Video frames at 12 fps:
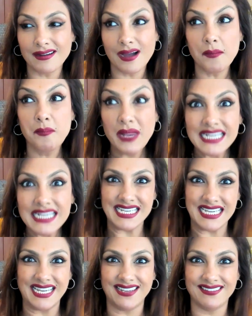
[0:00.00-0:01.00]

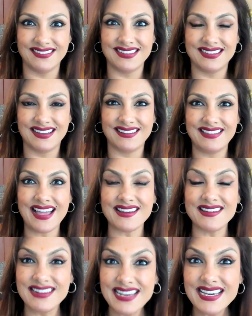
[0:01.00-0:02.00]
ability that
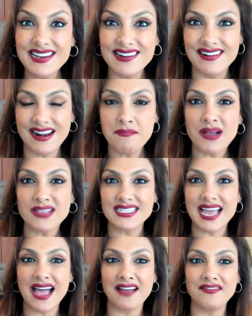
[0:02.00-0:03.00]
a leader
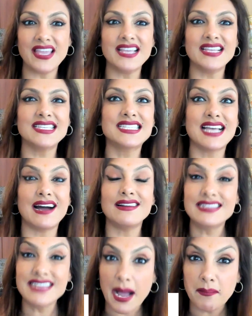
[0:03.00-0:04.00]
must have is
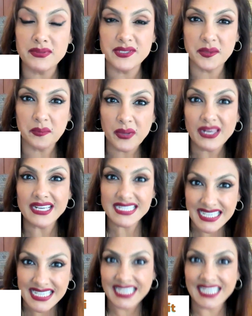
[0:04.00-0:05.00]

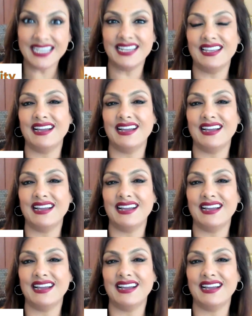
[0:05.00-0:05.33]
adaptability.